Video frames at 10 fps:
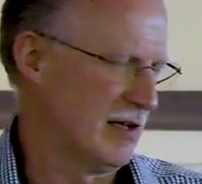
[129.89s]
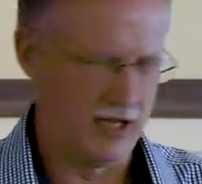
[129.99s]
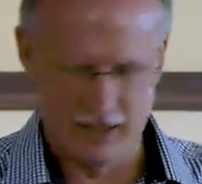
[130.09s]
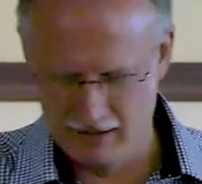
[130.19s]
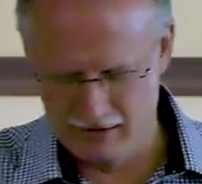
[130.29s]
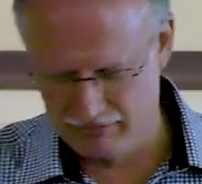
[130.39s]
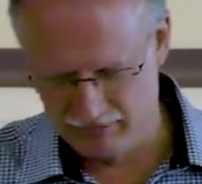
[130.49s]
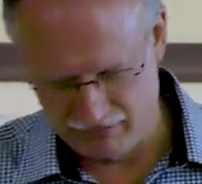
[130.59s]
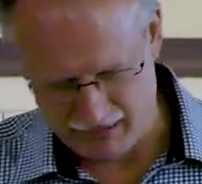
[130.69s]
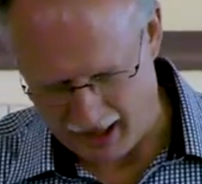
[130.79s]
And
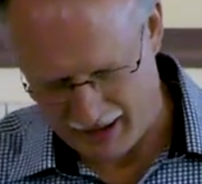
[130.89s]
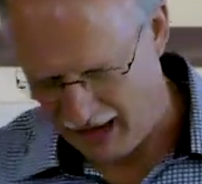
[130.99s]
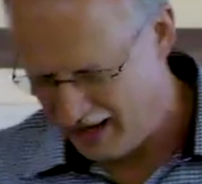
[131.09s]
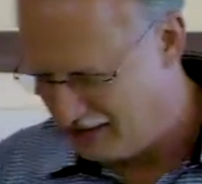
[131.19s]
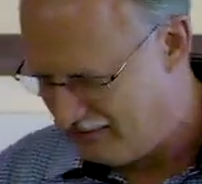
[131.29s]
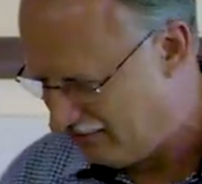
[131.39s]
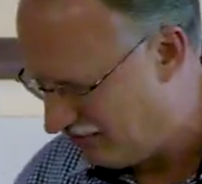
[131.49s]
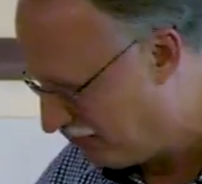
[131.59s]
I, I didn't